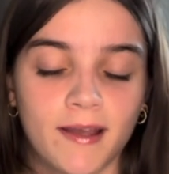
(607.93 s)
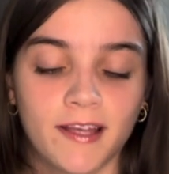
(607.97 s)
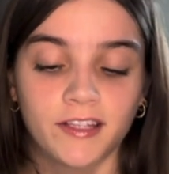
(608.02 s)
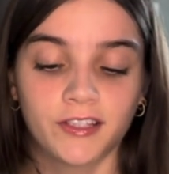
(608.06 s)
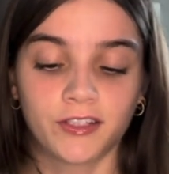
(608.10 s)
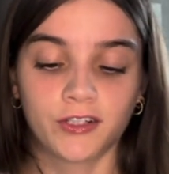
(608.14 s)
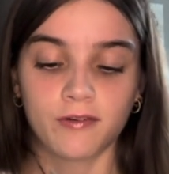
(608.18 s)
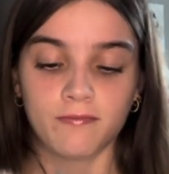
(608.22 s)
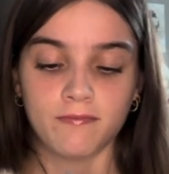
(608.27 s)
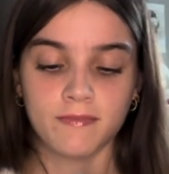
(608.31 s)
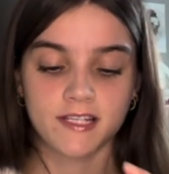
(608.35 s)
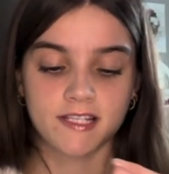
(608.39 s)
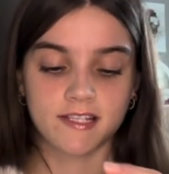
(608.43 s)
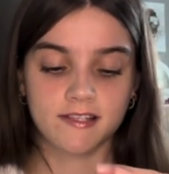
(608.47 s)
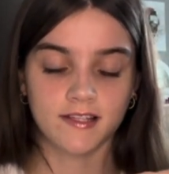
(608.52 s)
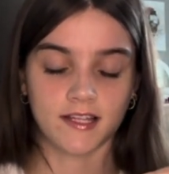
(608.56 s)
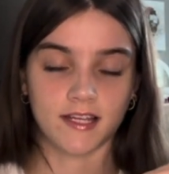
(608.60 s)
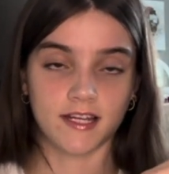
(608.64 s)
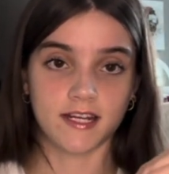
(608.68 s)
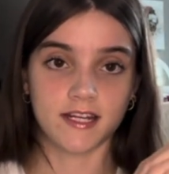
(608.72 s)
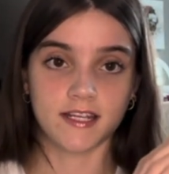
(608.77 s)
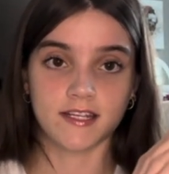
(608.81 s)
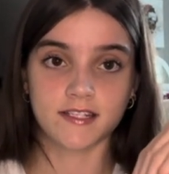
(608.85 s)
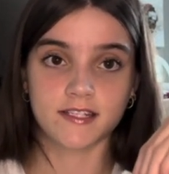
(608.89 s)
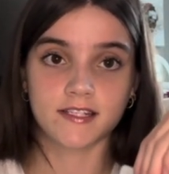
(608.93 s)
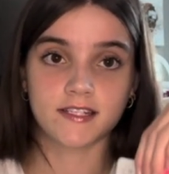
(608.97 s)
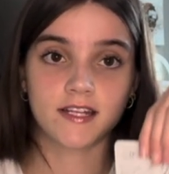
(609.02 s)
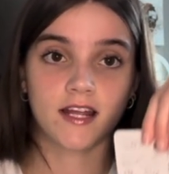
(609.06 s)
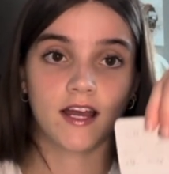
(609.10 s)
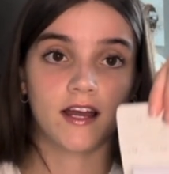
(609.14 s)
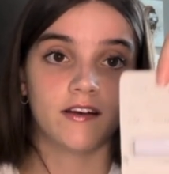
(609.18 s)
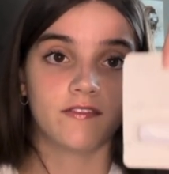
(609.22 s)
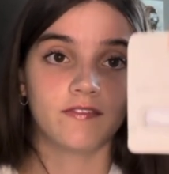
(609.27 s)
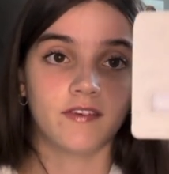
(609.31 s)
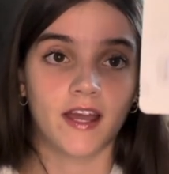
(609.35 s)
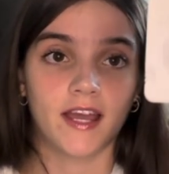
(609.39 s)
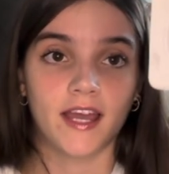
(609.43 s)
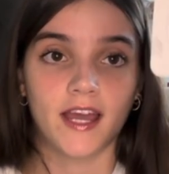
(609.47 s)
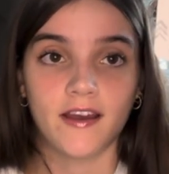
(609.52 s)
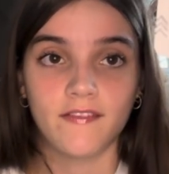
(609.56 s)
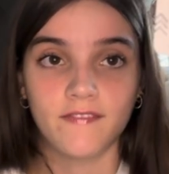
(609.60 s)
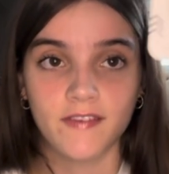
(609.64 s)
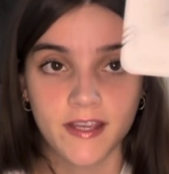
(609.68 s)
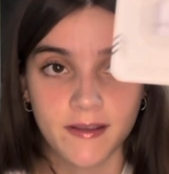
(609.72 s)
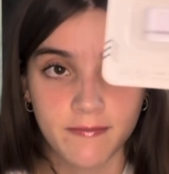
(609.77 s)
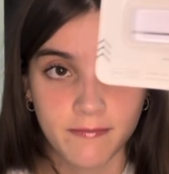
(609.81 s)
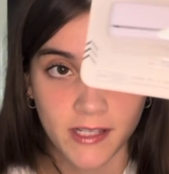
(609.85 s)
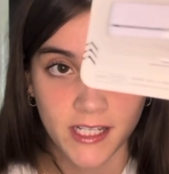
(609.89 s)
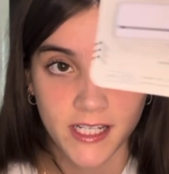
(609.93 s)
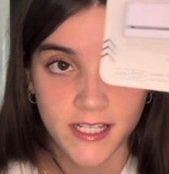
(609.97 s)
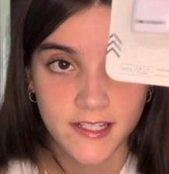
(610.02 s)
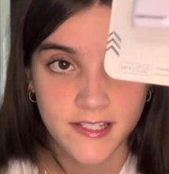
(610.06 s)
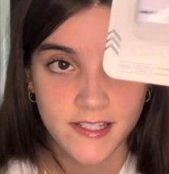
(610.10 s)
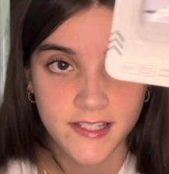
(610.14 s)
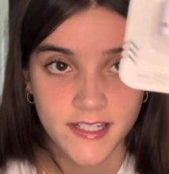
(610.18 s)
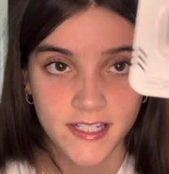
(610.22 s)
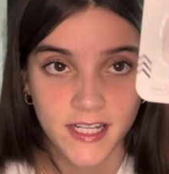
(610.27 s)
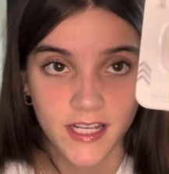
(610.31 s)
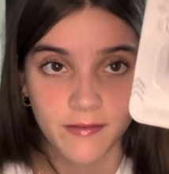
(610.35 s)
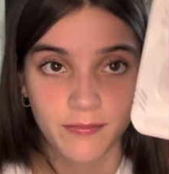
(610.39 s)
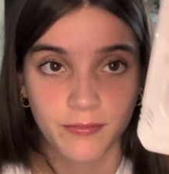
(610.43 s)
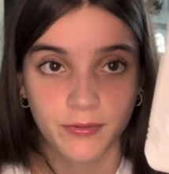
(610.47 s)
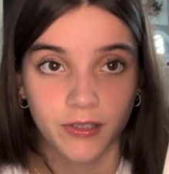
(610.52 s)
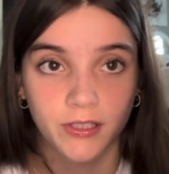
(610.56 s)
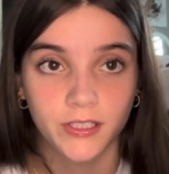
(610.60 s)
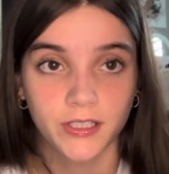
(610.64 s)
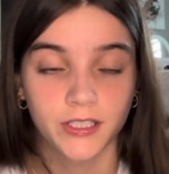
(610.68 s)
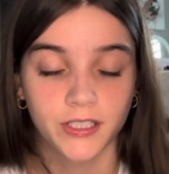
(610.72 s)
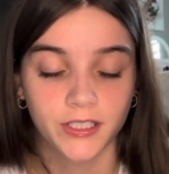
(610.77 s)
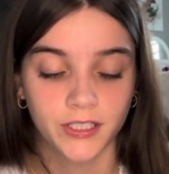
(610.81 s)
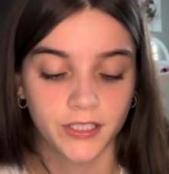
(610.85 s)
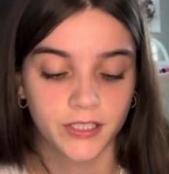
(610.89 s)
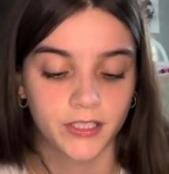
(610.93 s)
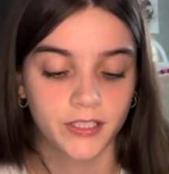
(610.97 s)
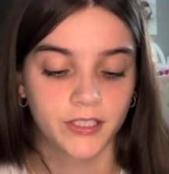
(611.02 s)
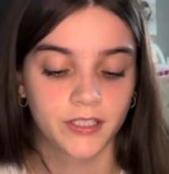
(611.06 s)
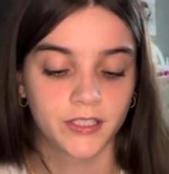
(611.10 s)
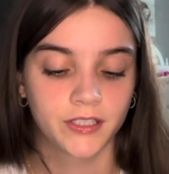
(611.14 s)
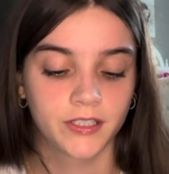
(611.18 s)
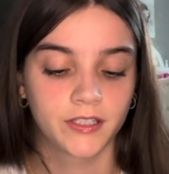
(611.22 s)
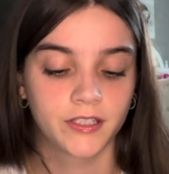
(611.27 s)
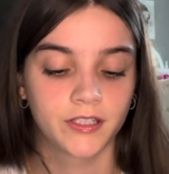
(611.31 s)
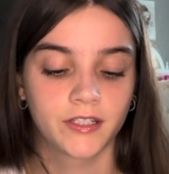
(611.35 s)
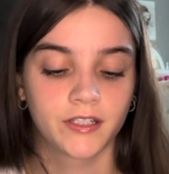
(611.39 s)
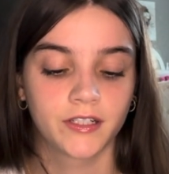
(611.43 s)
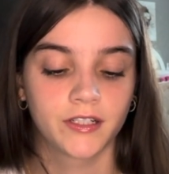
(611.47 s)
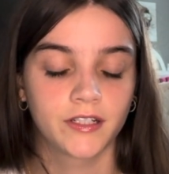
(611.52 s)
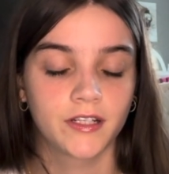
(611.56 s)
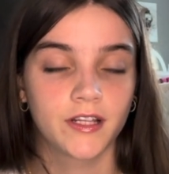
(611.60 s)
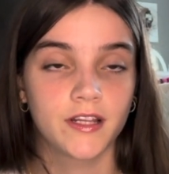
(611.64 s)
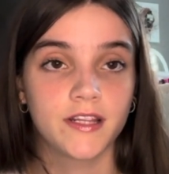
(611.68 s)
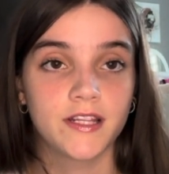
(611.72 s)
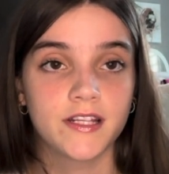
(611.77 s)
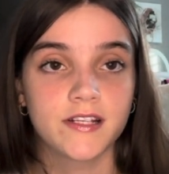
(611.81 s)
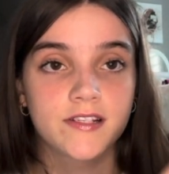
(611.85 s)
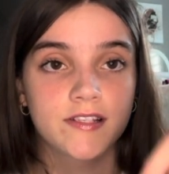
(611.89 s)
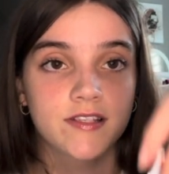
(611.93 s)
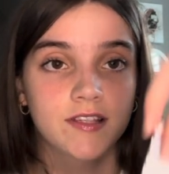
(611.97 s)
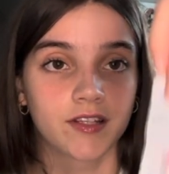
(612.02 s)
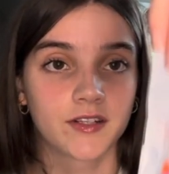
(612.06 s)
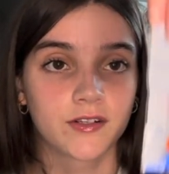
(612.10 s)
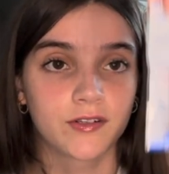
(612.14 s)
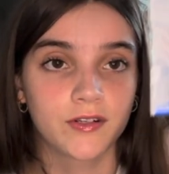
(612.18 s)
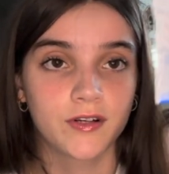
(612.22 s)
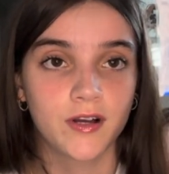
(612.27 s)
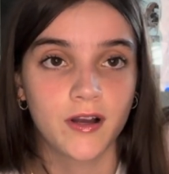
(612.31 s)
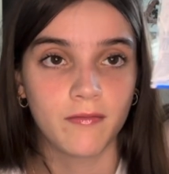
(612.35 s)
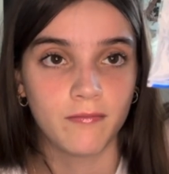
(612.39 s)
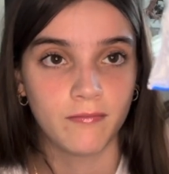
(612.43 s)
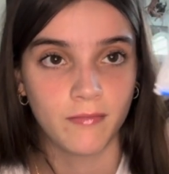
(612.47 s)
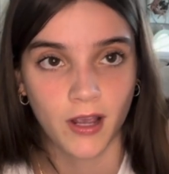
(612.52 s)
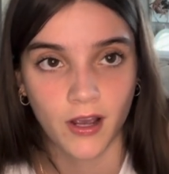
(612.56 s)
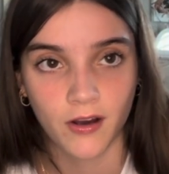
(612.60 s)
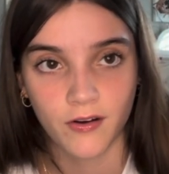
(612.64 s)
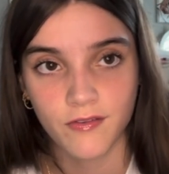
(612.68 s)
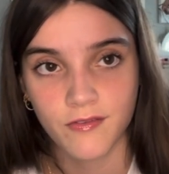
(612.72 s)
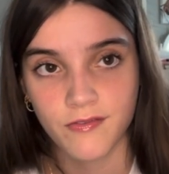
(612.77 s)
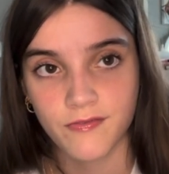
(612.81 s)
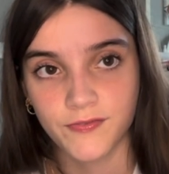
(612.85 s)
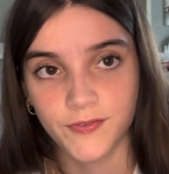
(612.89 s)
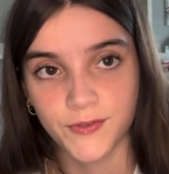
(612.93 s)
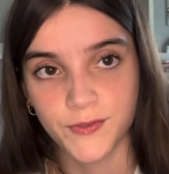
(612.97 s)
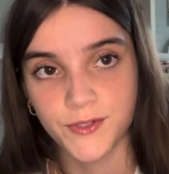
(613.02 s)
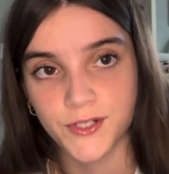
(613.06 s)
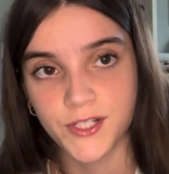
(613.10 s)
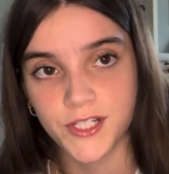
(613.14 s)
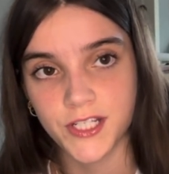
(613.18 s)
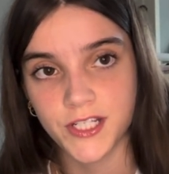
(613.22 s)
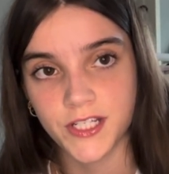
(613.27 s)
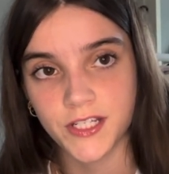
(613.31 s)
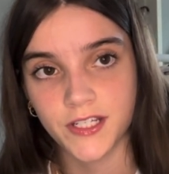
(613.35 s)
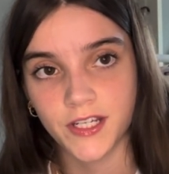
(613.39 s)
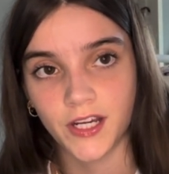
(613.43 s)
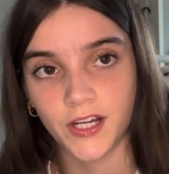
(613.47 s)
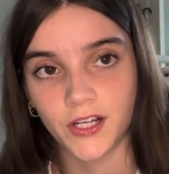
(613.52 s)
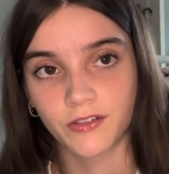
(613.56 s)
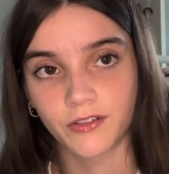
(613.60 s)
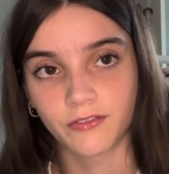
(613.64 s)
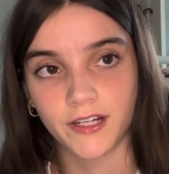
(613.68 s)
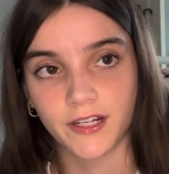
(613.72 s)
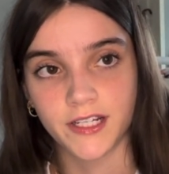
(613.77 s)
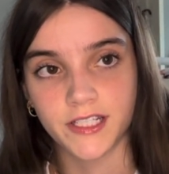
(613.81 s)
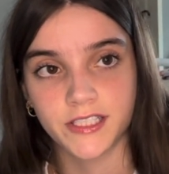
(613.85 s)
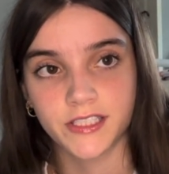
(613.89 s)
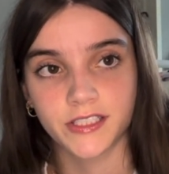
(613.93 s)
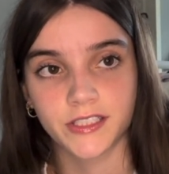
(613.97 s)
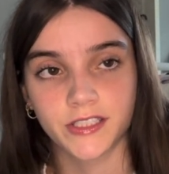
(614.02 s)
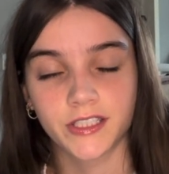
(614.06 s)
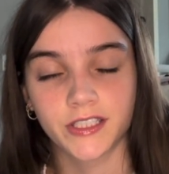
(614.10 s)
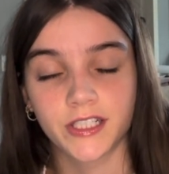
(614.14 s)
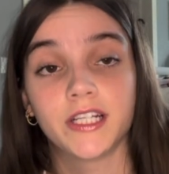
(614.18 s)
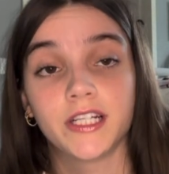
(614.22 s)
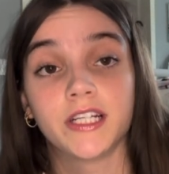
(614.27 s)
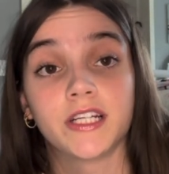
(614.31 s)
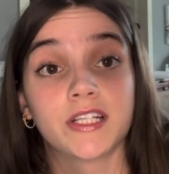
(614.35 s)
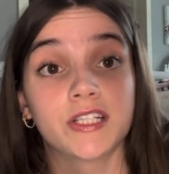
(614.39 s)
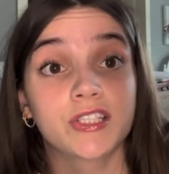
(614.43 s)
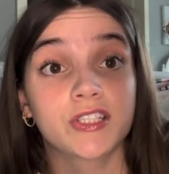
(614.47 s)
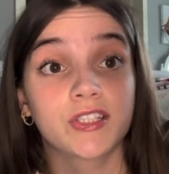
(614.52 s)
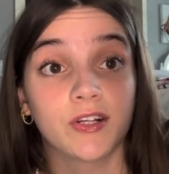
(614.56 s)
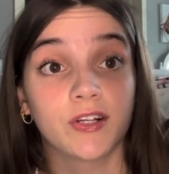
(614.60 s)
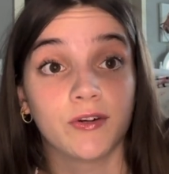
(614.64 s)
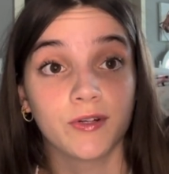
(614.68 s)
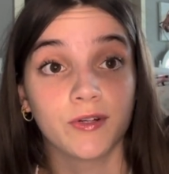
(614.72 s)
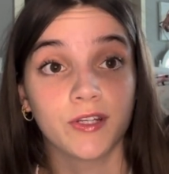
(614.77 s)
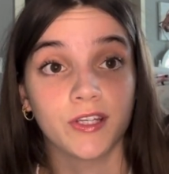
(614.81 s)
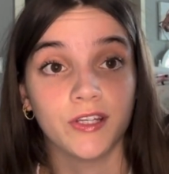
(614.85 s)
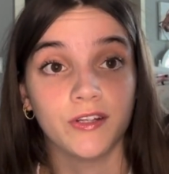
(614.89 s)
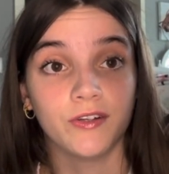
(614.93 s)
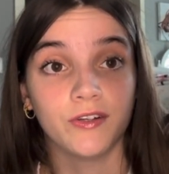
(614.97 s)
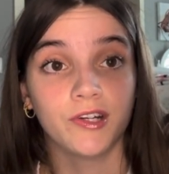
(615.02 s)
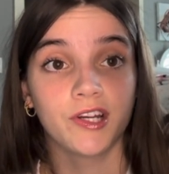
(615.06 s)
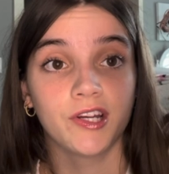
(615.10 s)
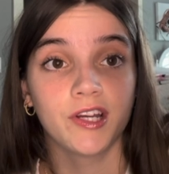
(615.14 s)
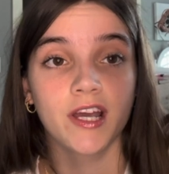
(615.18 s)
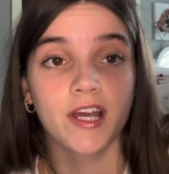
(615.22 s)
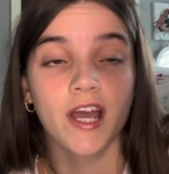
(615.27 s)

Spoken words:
my little miscellaneous stuff. I have a mini stapler, this little Mount Fuji eraser. It is so cute.